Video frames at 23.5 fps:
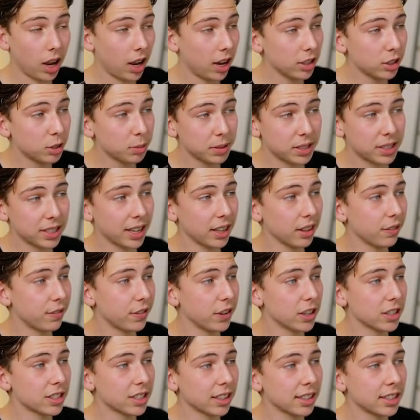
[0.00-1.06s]
100% the
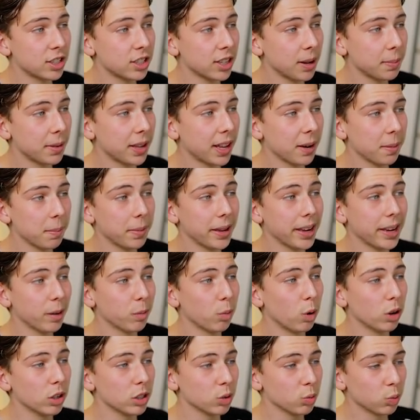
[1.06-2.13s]
first thing that jumped out at me
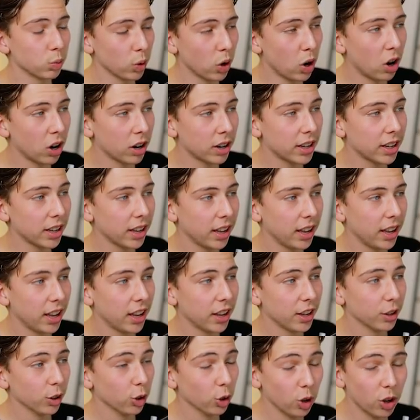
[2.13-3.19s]
was rock.
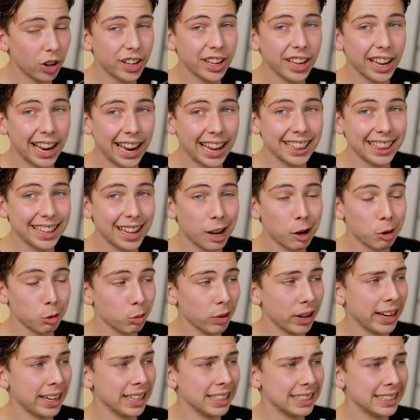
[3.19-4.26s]
Look at that
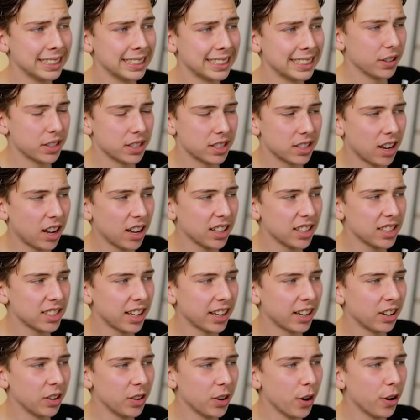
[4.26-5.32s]
red. For starters,
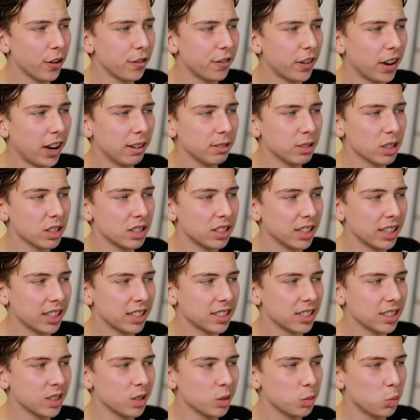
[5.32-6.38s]
I got no 5s or
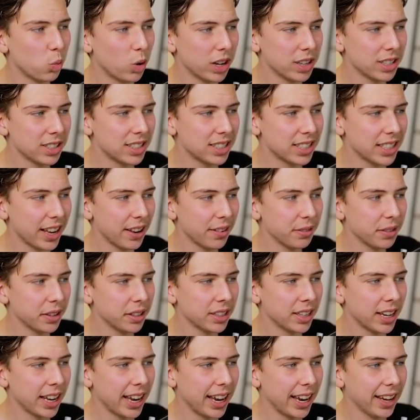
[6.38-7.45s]
6s, 1
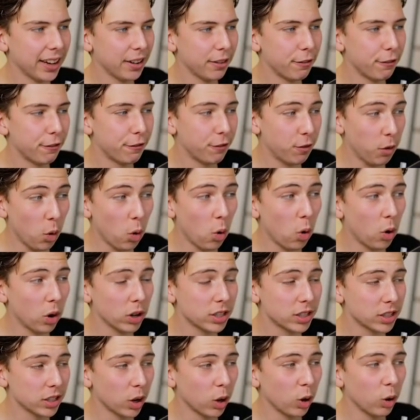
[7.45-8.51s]
7, and 4
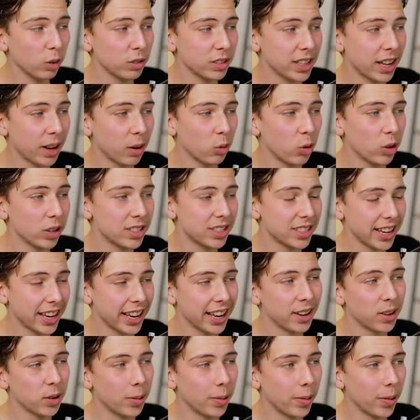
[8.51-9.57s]
solves that were
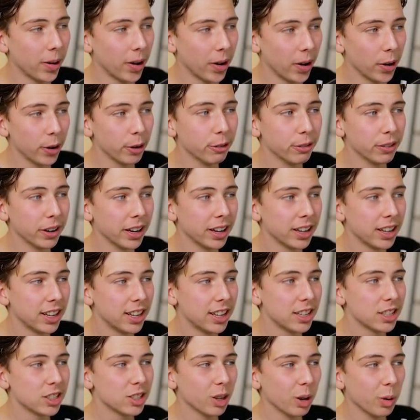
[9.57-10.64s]
10 or over,
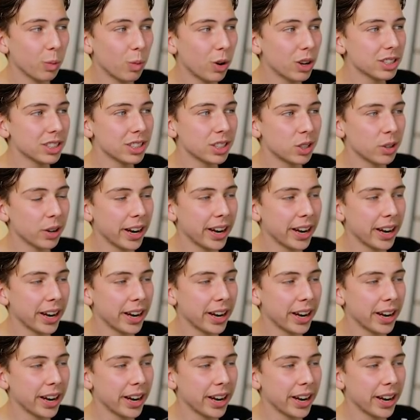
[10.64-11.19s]
so it wasn't